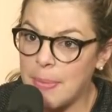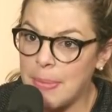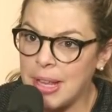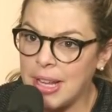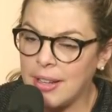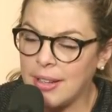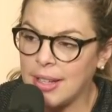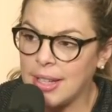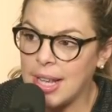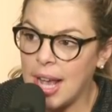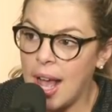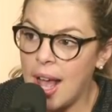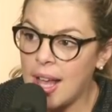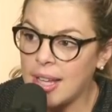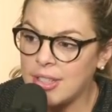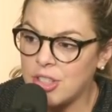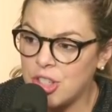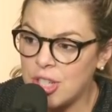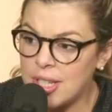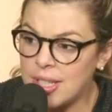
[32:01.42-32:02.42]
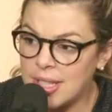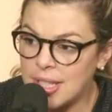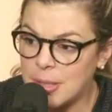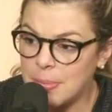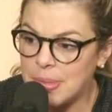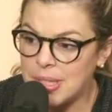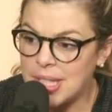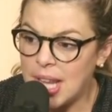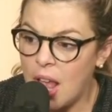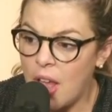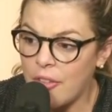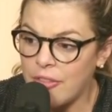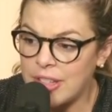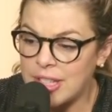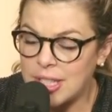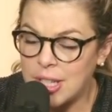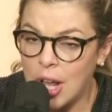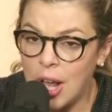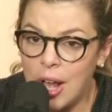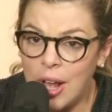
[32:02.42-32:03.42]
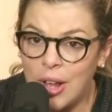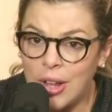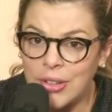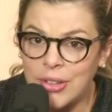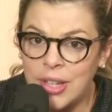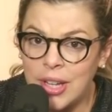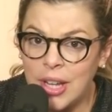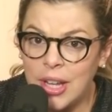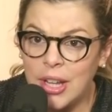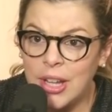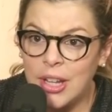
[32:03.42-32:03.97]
I mean, God, Jesus himself is called